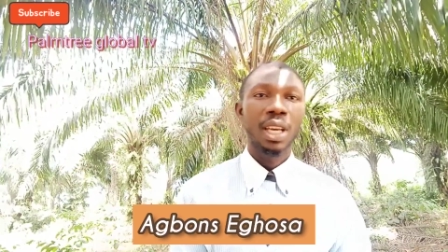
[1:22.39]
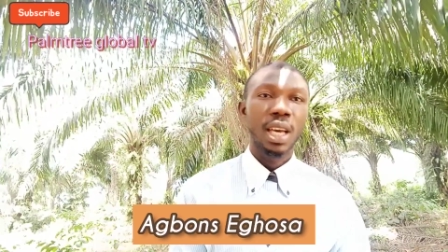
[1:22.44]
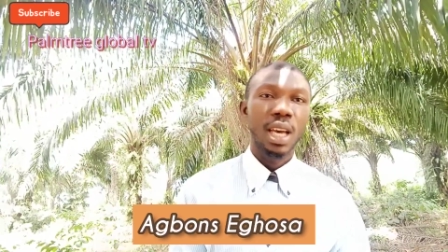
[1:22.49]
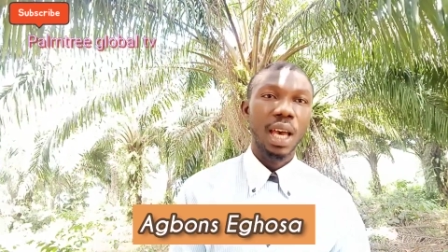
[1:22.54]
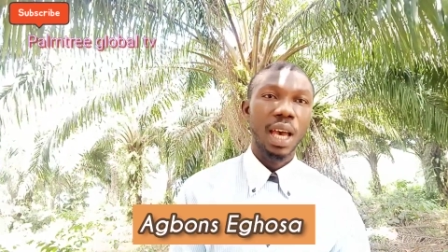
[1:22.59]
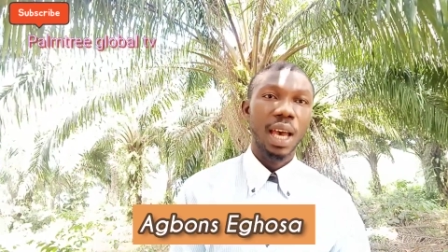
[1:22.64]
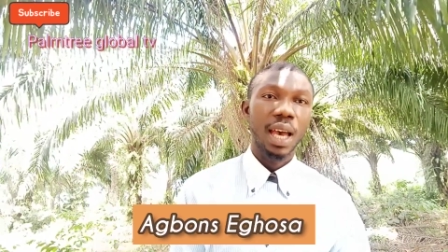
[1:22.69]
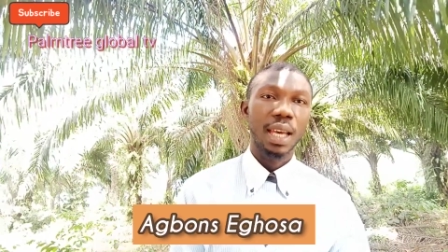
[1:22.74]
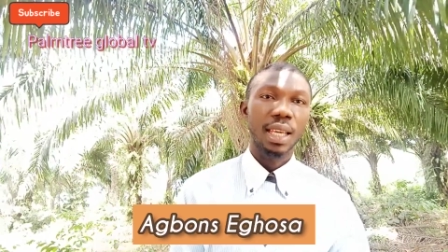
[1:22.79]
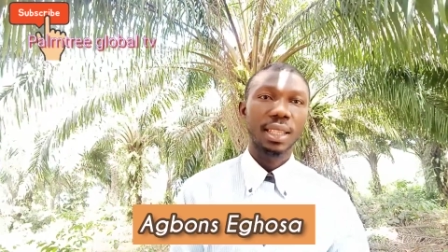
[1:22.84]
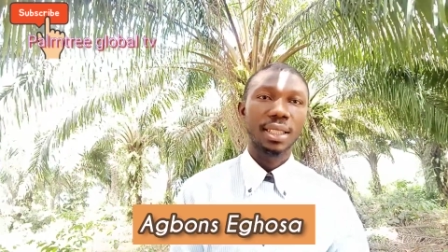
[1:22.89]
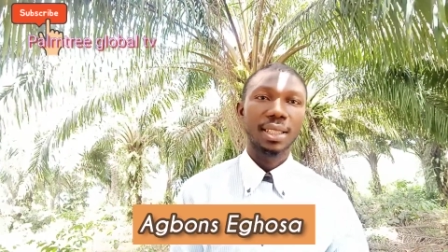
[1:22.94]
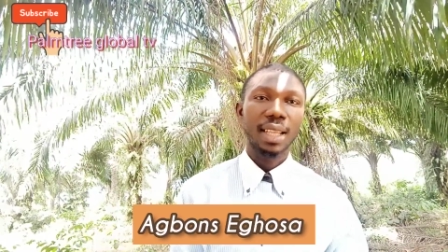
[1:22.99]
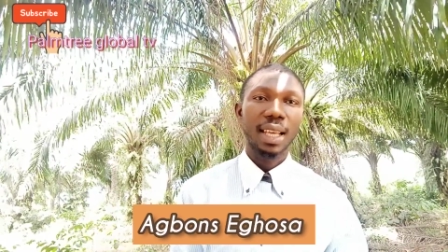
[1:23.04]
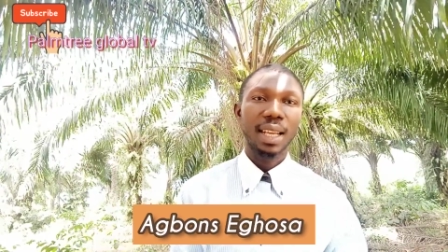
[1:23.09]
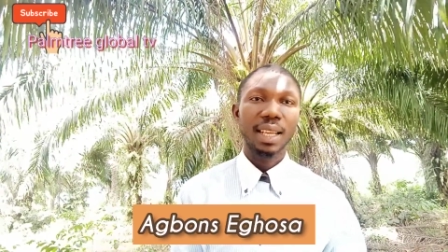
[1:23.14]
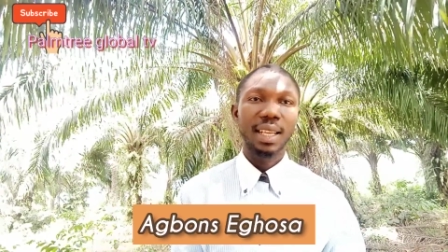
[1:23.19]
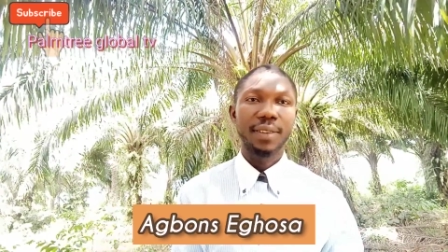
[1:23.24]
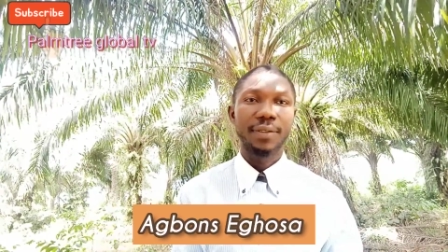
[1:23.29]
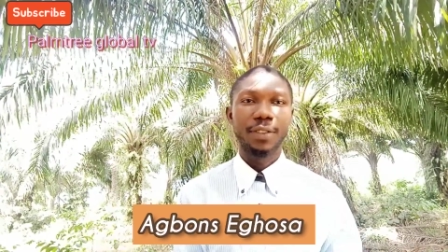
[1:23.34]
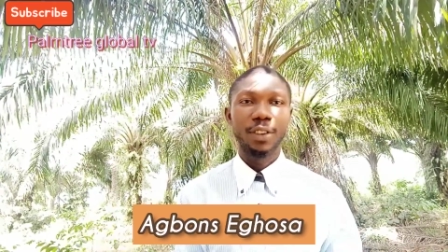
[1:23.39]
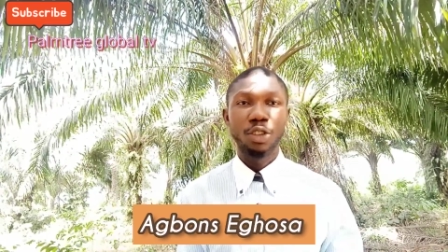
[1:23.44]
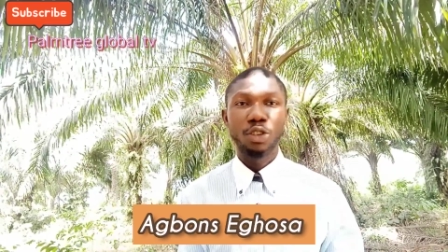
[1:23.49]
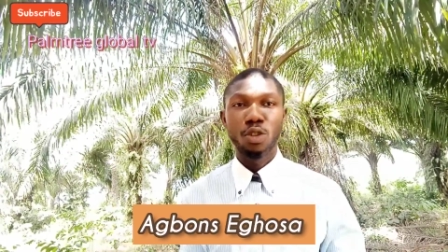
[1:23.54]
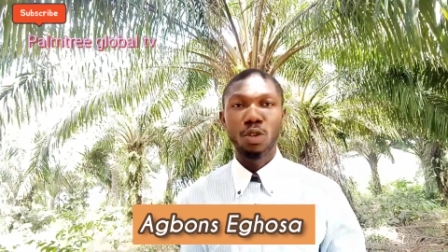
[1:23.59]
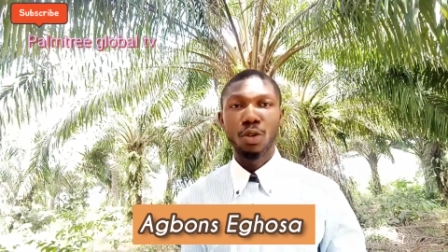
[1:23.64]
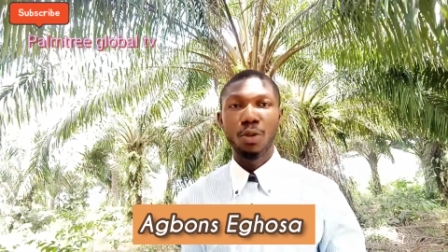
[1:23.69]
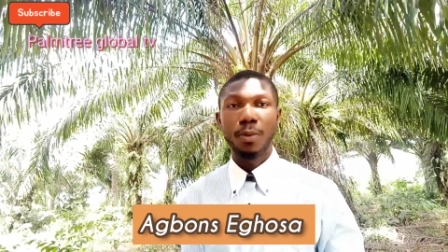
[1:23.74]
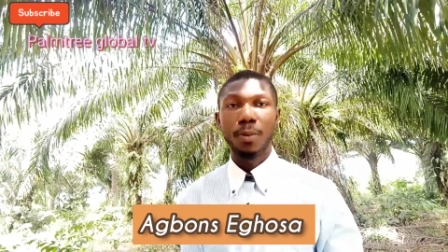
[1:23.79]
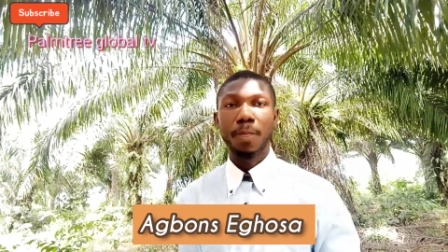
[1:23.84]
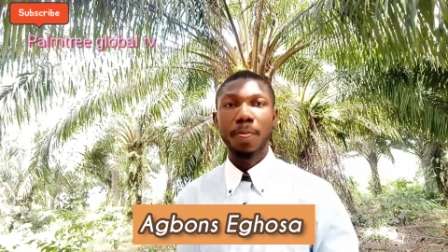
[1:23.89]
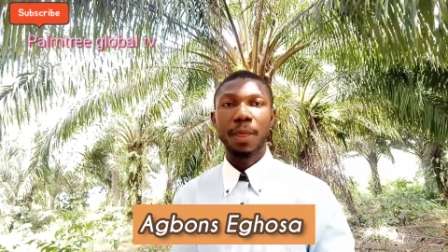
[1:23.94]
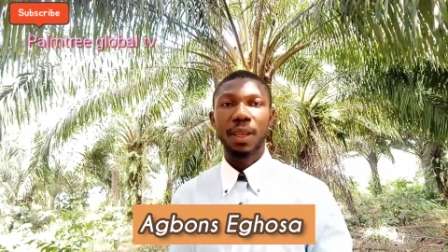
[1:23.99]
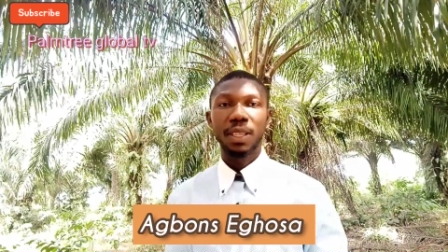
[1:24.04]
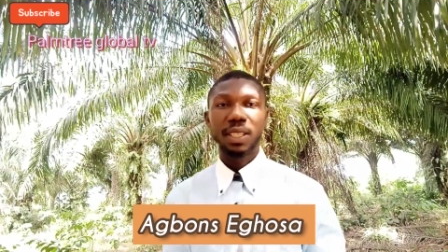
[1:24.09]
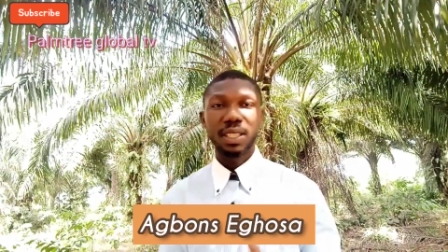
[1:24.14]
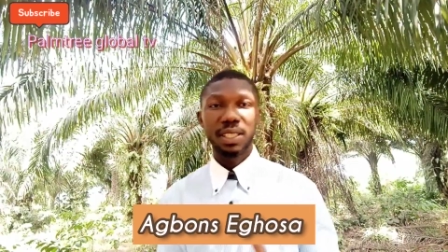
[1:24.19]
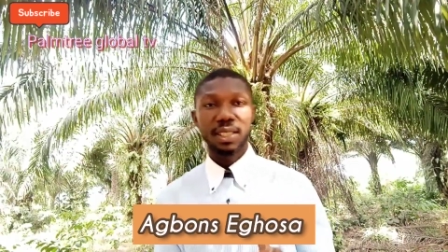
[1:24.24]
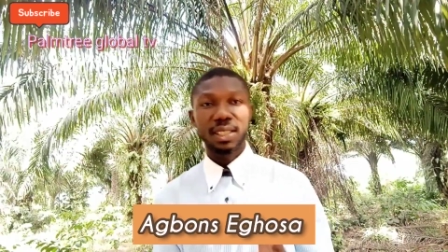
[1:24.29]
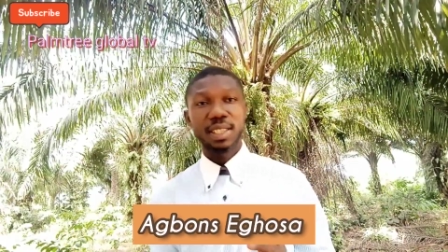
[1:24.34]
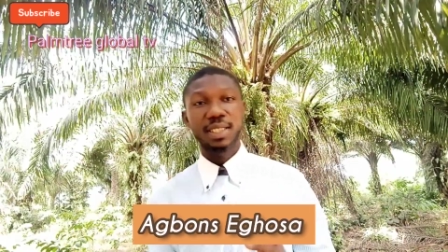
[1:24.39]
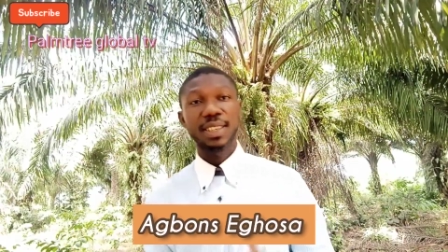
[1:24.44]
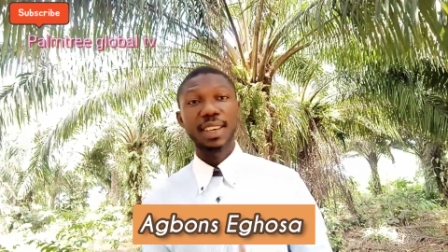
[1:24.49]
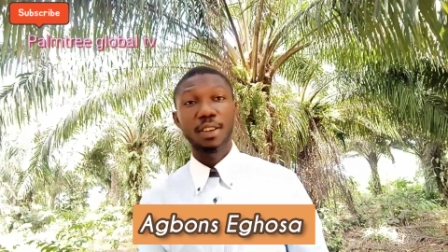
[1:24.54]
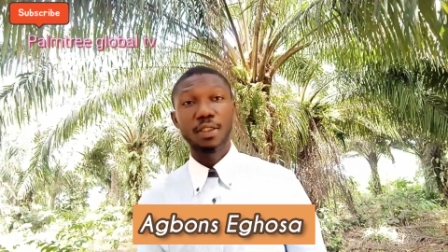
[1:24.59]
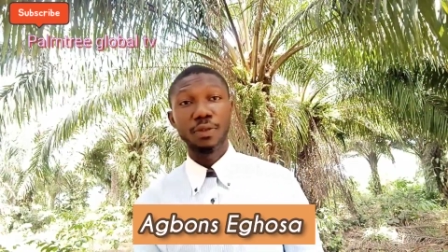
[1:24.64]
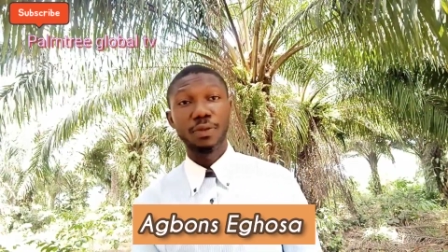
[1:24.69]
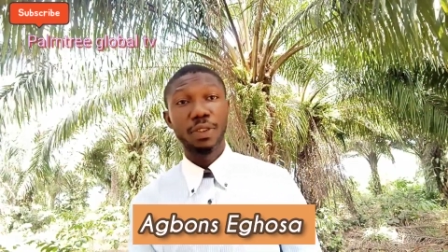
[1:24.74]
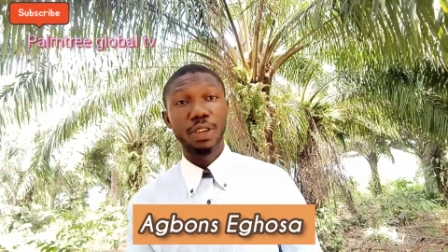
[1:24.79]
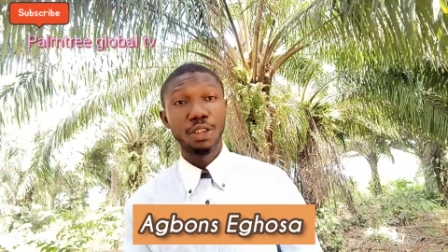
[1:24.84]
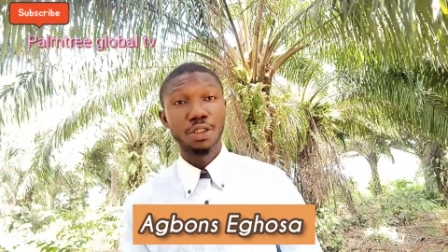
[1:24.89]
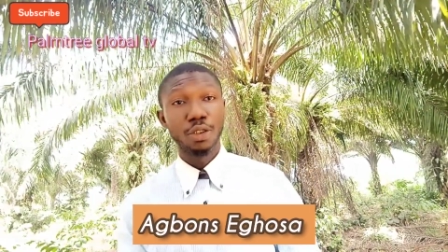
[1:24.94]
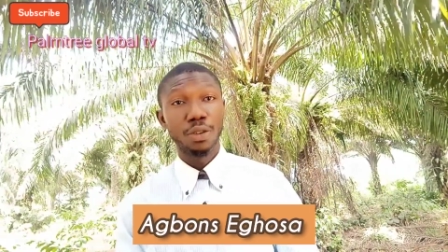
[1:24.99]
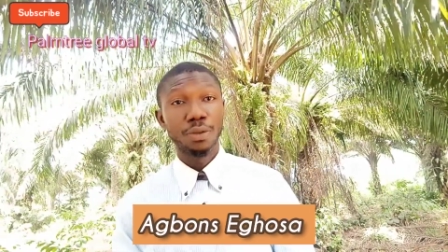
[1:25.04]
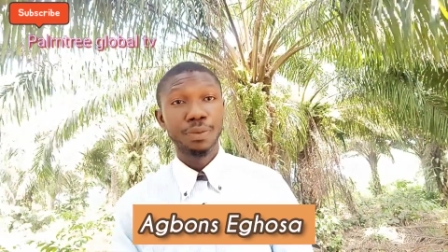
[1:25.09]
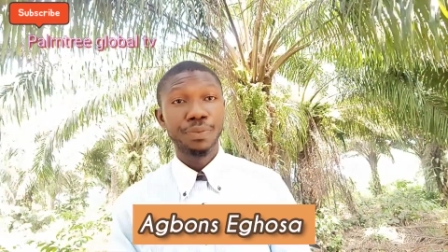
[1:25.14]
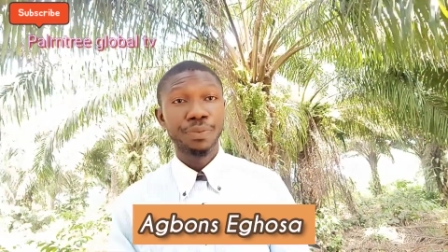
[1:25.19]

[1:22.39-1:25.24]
i started a video this is the second video